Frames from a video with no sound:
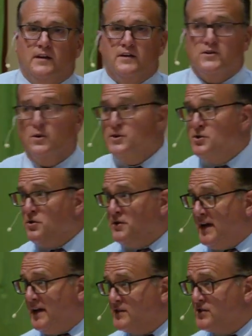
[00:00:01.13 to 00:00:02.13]
So in
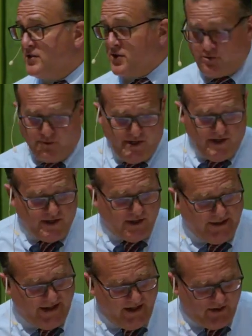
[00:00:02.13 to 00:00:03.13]
2003, the
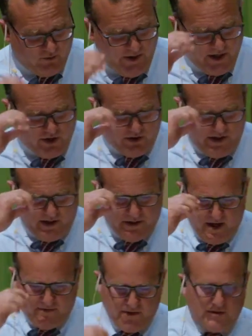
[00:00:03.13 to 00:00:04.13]
late Rachel Held
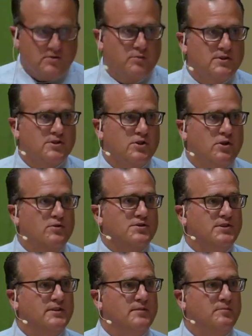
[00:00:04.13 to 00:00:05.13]
Evans was
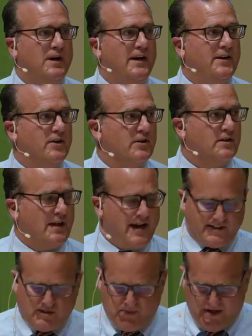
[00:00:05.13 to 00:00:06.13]
chosen by her
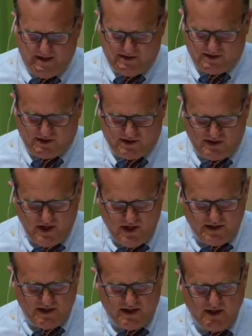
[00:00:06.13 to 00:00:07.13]
classmates
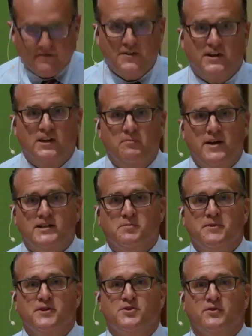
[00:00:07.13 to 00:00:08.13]
to give the
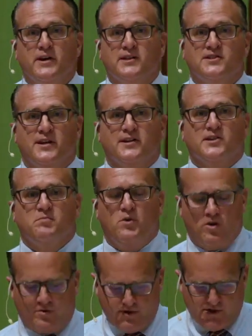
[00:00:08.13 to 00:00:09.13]
commencement address at a
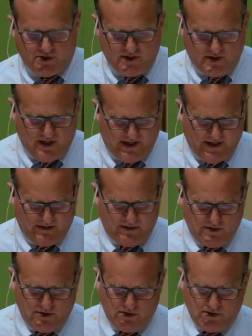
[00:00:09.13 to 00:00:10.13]
small Christian
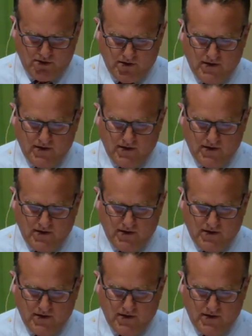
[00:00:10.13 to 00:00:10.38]
college.